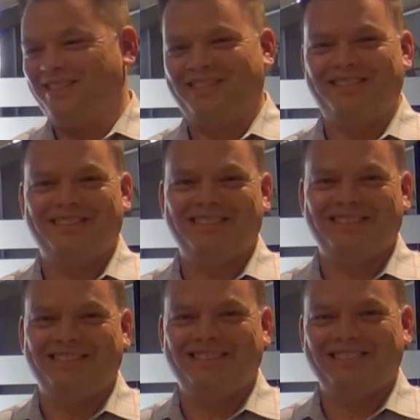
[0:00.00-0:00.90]

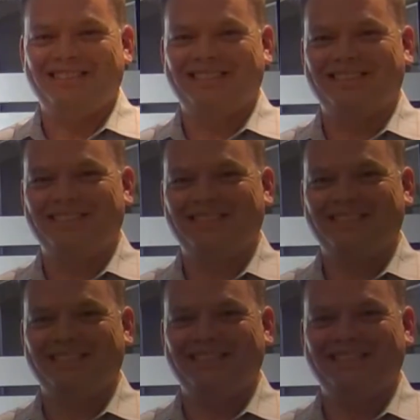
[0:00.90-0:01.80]

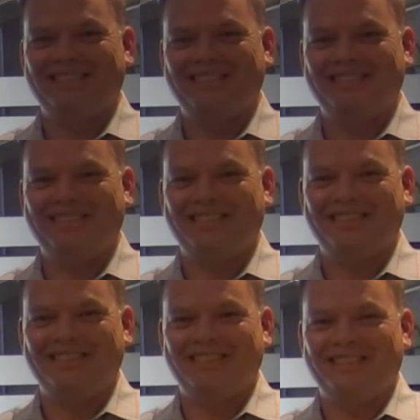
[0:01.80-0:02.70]

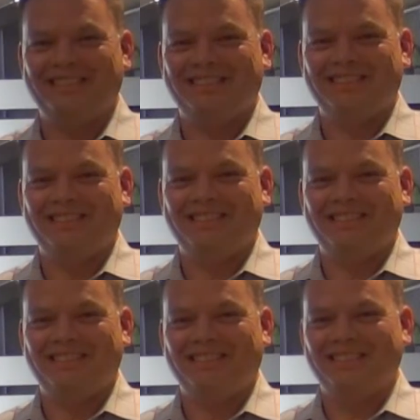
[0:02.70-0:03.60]

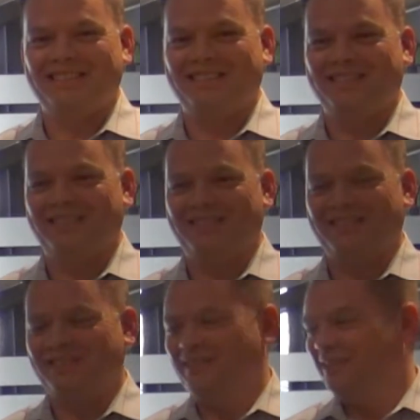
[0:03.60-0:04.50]

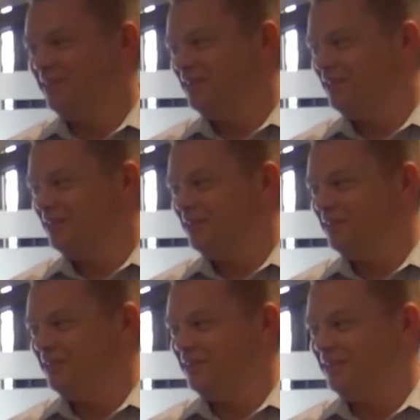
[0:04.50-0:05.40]

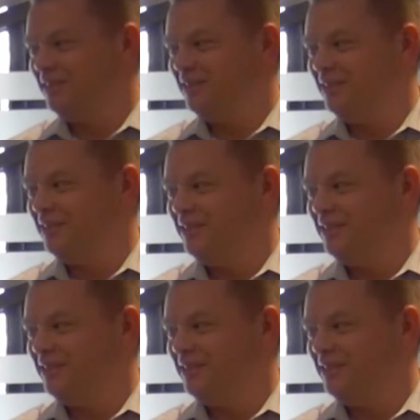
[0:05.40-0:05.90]
This person isn't speaking.